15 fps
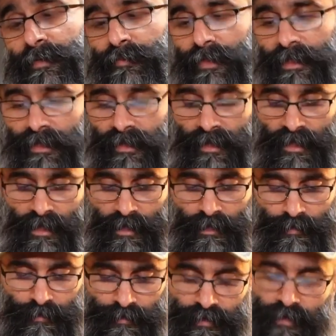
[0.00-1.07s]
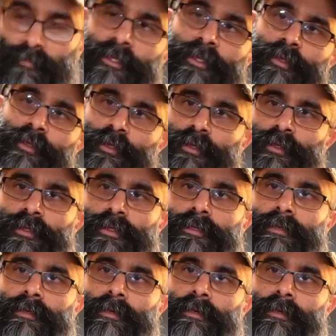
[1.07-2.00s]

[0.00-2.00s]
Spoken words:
but there's so much just